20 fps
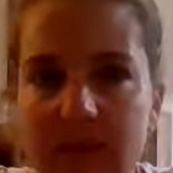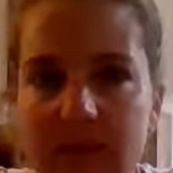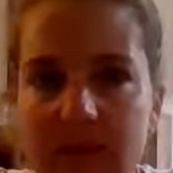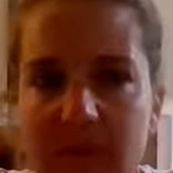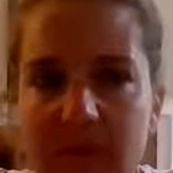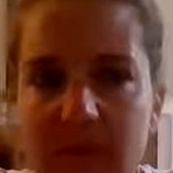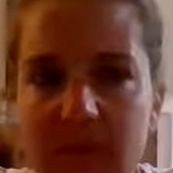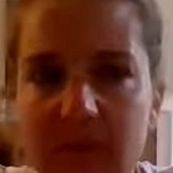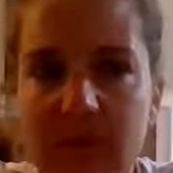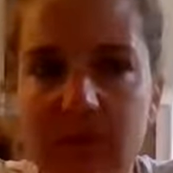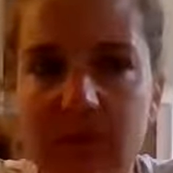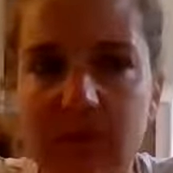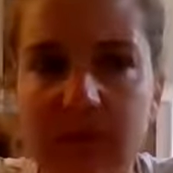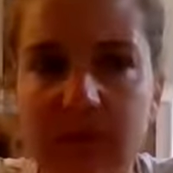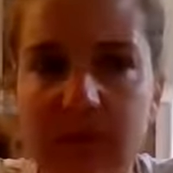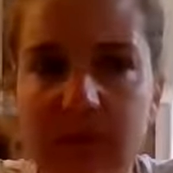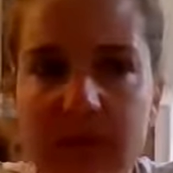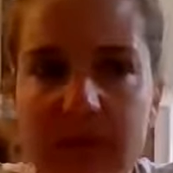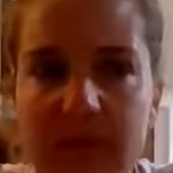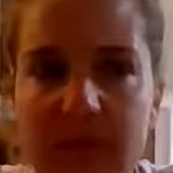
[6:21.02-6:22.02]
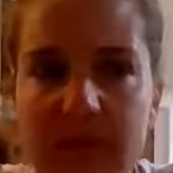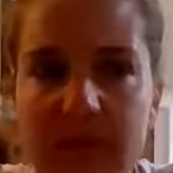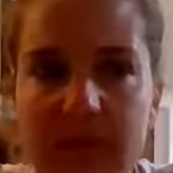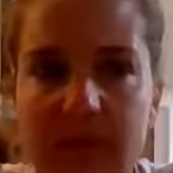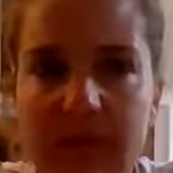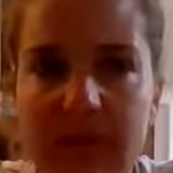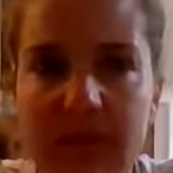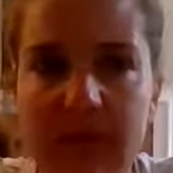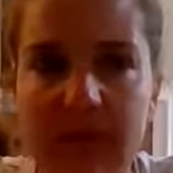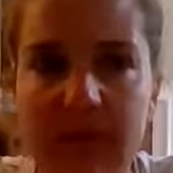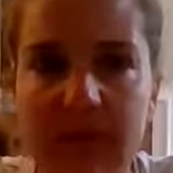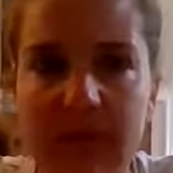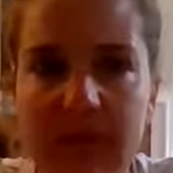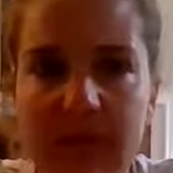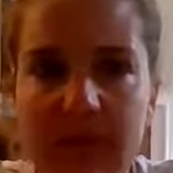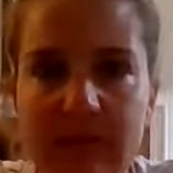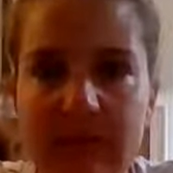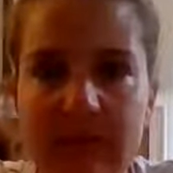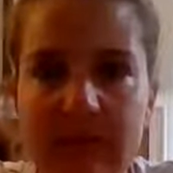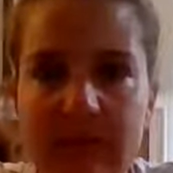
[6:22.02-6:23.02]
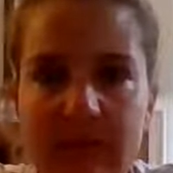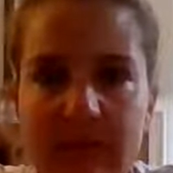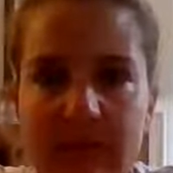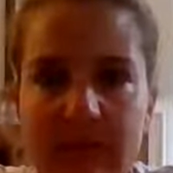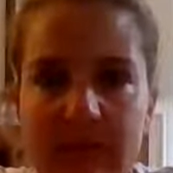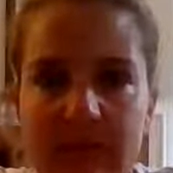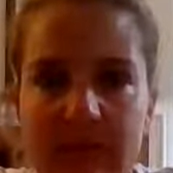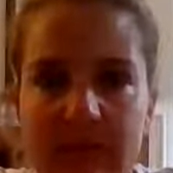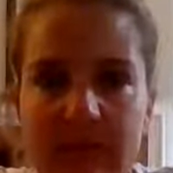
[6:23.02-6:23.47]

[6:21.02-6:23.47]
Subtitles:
Maybe circle the knees